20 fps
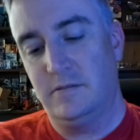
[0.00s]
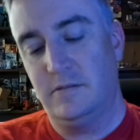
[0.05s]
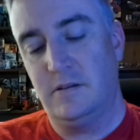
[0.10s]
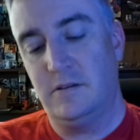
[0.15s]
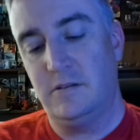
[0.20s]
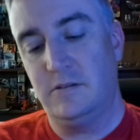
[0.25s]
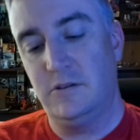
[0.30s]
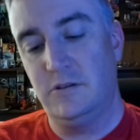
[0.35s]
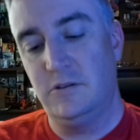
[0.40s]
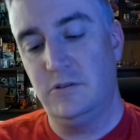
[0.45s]

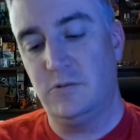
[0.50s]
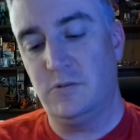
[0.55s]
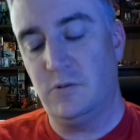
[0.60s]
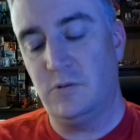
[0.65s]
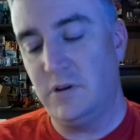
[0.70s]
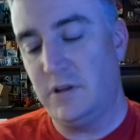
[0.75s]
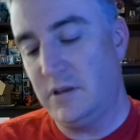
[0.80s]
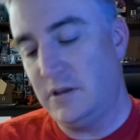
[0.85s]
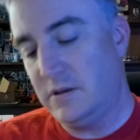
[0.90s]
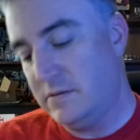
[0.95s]

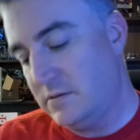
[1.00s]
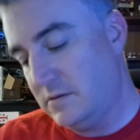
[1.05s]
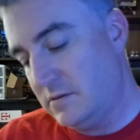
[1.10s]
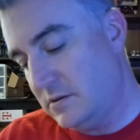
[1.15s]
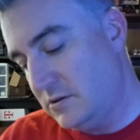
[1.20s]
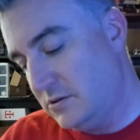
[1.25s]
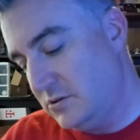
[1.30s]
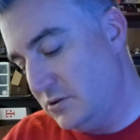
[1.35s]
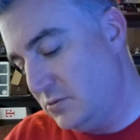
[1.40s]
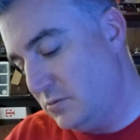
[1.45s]
120,
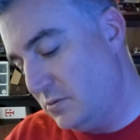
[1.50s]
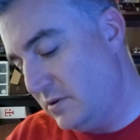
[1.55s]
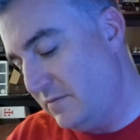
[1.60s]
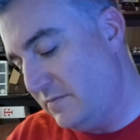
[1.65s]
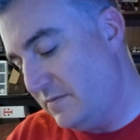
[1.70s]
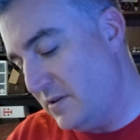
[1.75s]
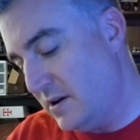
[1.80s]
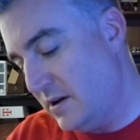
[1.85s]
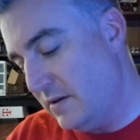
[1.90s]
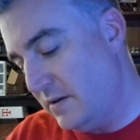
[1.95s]

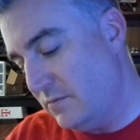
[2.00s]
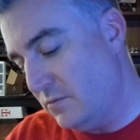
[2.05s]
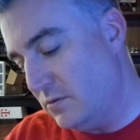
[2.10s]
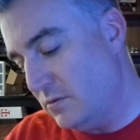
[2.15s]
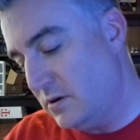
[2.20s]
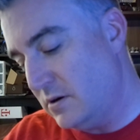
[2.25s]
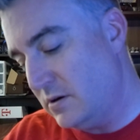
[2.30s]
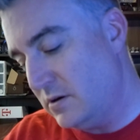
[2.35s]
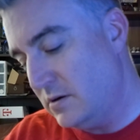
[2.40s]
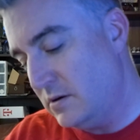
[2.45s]
125
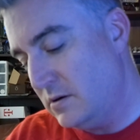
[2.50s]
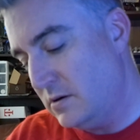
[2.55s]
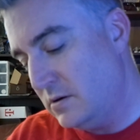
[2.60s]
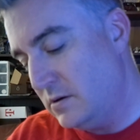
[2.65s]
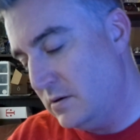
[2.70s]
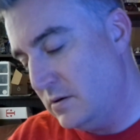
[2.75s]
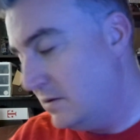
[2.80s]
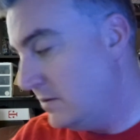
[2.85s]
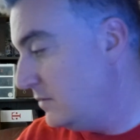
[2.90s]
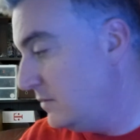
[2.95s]
or
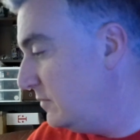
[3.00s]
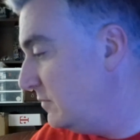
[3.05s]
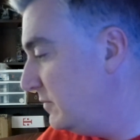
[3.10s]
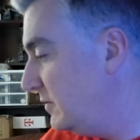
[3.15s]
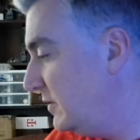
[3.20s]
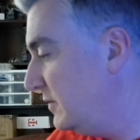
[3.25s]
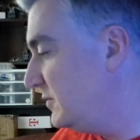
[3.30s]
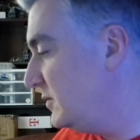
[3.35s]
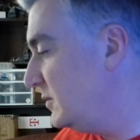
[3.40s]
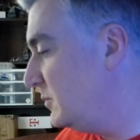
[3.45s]

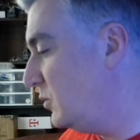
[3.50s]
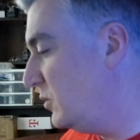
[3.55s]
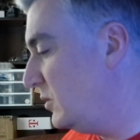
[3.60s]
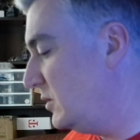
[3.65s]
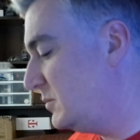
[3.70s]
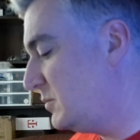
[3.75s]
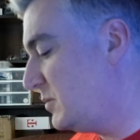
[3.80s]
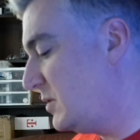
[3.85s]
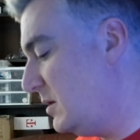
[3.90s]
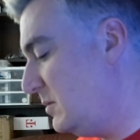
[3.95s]
50
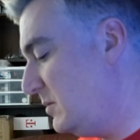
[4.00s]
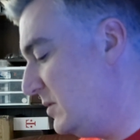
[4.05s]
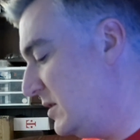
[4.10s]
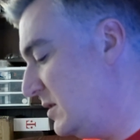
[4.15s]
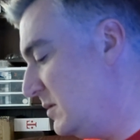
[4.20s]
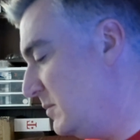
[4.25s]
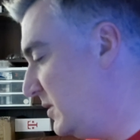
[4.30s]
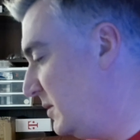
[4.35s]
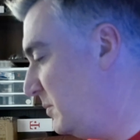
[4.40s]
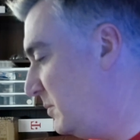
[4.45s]
points. Probably
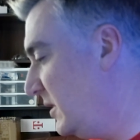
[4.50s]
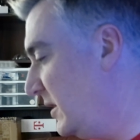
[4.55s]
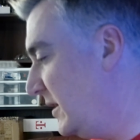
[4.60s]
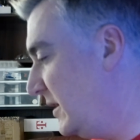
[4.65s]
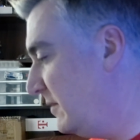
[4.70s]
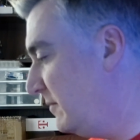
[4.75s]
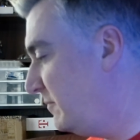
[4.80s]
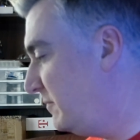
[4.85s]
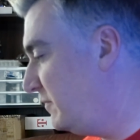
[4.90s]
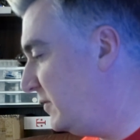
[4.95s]
going to be played
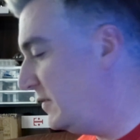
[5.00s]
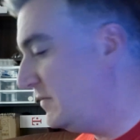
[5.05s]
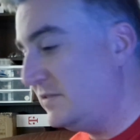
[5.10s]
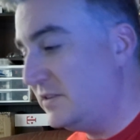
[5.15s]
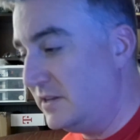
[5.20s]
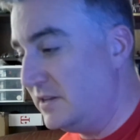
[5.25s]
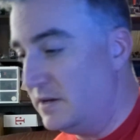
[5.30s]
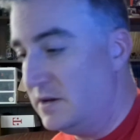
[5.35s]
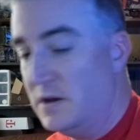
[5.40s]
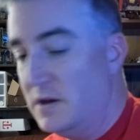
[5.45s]
at
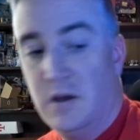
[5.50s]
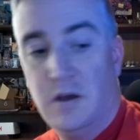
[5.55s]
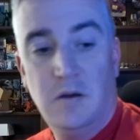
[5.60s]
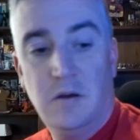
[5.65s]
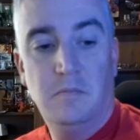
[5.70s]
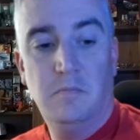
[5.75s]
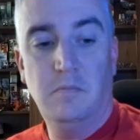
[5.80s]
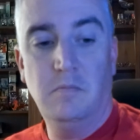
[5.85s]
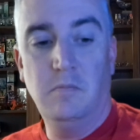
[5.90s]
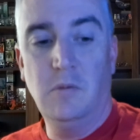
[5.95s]
50
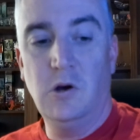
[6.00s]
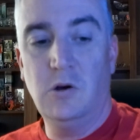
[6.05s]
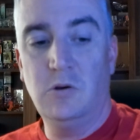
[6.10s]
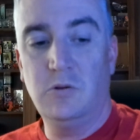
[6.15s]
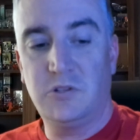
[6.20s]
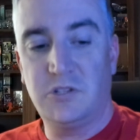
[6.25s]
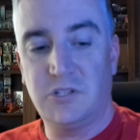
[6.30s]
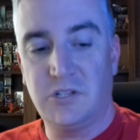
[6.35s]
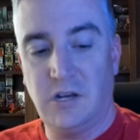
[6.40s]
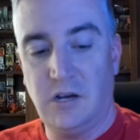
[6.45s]

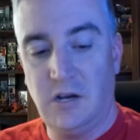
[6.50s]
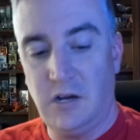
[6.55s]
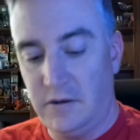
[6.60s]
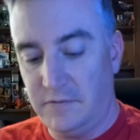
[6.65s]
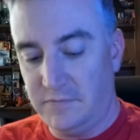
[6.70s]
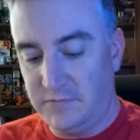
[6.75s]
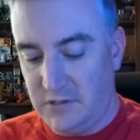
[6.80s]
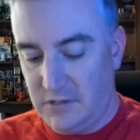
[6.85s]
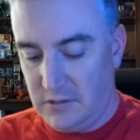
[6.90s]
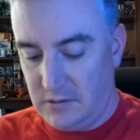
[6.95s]
most
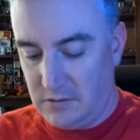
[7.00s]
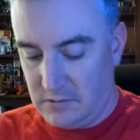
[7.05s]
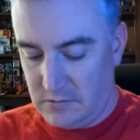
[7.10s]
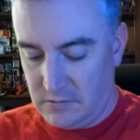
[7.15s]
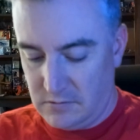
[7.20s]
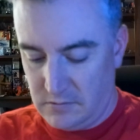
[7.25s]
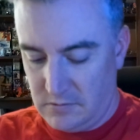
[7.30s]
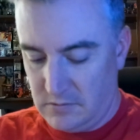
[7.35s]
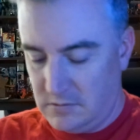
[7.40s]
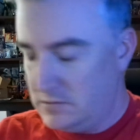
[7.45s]
often.
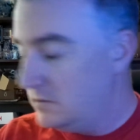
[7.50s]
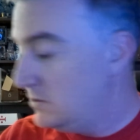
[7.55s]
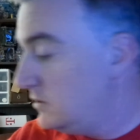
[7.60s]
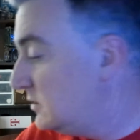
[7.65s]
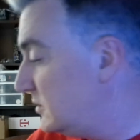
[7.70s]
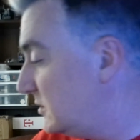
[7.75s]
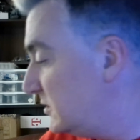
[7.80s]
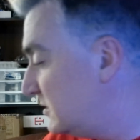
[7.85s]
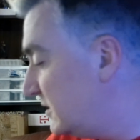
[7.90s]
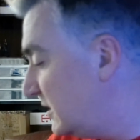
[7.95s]

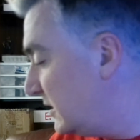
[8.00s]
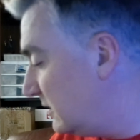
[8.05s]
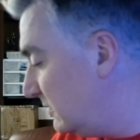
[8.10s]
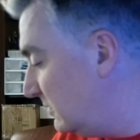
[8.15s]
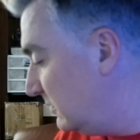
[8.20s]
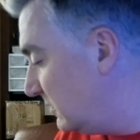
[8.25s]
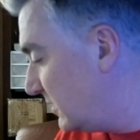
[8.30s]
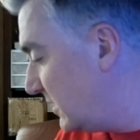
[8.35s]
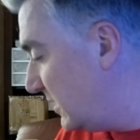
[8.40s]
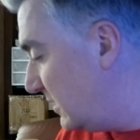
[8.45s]
Let's just take
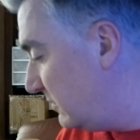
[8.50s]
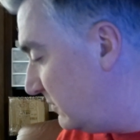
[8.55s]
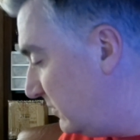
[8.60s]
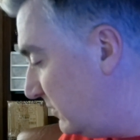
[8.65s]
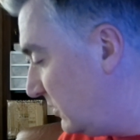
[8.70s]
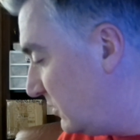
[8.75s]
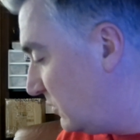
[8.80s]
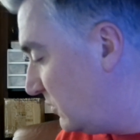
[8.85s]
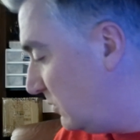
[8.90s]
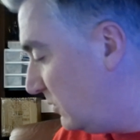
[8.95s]
a look at it
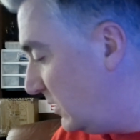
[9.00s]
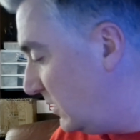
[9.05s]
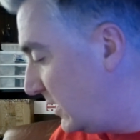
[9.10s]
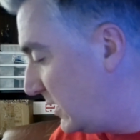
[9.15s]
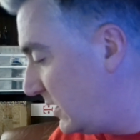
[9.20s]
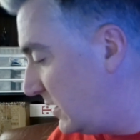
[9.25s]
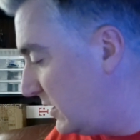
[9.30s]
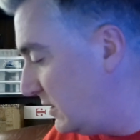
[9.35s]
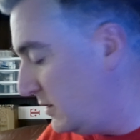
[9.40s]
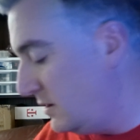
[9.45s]
real
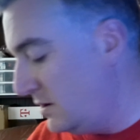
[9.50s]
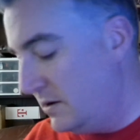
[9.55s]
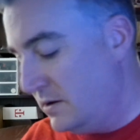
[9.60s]
quick.